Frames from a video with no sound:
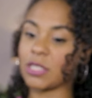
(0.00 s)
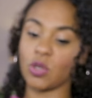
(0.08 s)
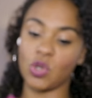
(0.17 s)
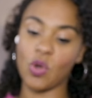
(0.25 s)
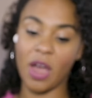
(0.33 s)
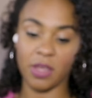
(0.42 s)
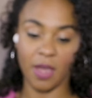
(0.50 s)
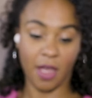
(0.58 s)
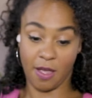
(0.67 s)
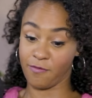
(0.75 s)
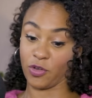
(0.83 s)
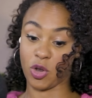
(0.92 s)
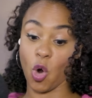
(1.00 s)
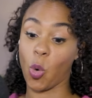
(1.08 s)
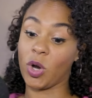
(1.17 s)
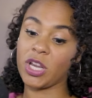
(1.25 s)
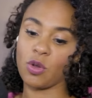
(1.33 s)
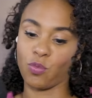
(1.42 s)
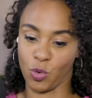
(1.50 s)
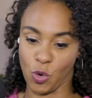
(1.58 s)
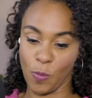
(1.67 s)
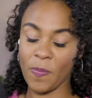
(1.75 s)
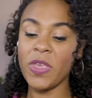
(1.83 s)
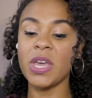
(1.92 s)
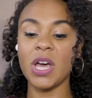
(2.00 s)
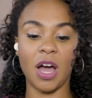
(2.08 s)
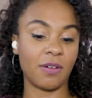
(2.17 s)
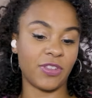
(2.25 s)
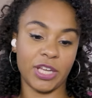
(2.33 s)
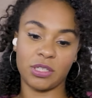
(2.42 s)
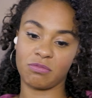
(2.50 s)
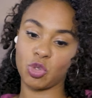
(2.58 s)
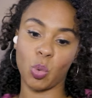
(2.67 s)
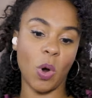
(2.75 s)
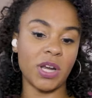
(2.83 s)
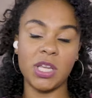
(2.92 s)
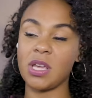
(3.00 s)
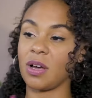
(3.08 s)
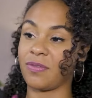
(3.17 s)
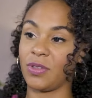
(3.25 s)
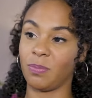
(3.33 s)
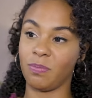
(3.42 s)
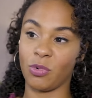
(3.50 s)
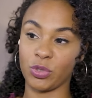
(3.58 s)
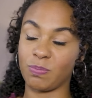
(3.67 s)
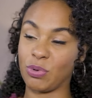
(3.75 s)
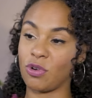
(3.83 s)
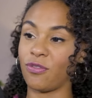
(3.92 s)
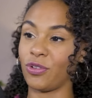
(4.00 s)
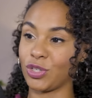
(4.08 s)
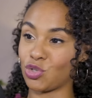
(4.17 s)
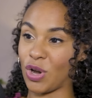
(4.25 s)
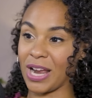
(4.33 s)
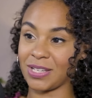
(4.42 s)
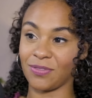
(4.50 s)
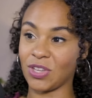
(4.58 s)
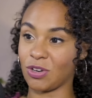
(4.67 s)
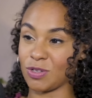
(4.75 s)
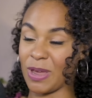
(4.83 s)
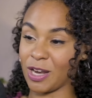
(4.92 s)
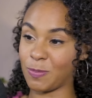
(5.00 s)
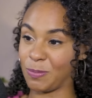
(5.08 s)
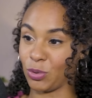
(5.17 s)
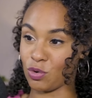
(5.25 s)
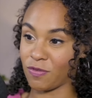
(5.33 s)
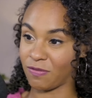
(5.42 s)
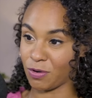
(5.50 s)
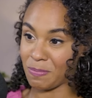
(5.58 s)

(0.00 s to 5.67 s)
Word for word: So you ha I have a hoarding room of like 20 of the most beautiful, attractive, charismatic people you've ever